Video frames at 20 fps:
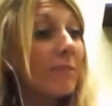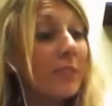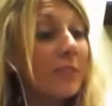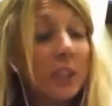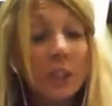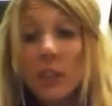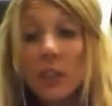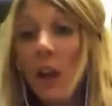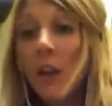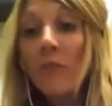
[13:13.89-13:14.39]

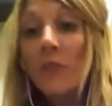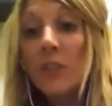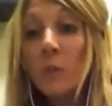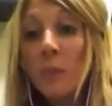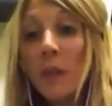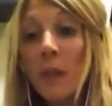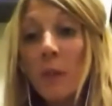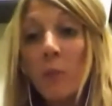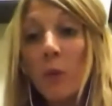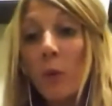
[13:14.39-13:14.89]
you love
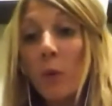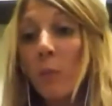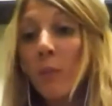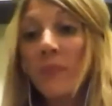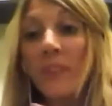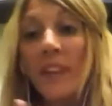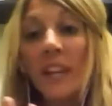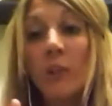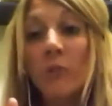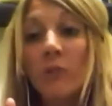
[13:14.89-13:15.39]
these people, but
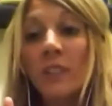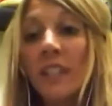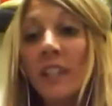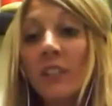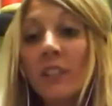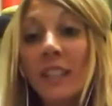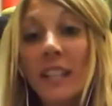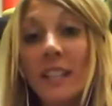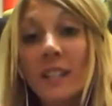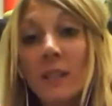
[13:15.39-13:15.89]
they don't
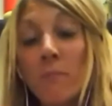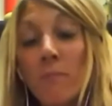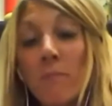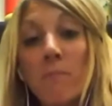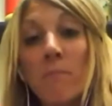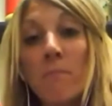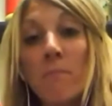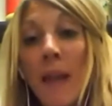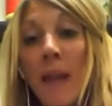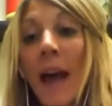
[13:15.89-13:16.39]
nearly as
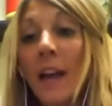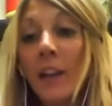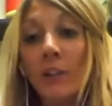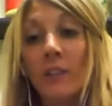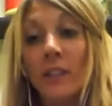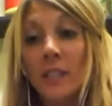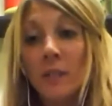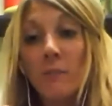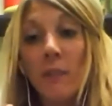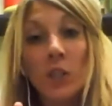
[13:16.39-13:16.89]

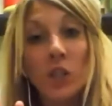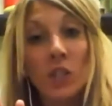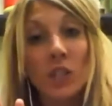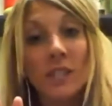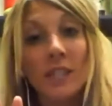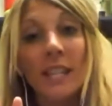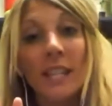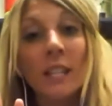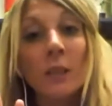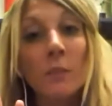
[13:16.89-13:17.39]
matter as much
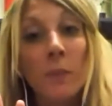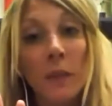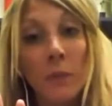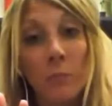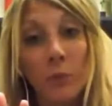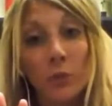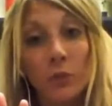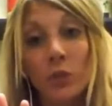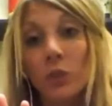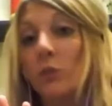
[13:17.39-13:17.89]
as these
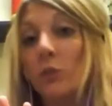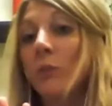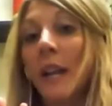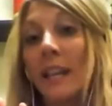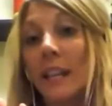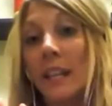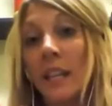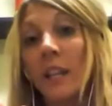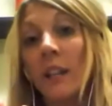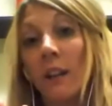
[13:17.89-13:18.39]
people do
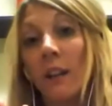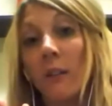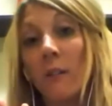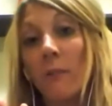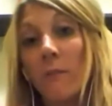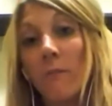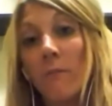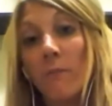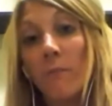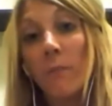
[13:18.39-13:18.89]
right here.
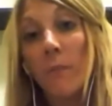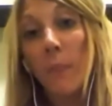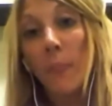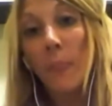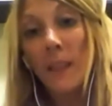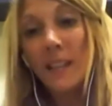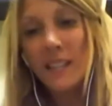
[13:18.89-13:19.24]
Does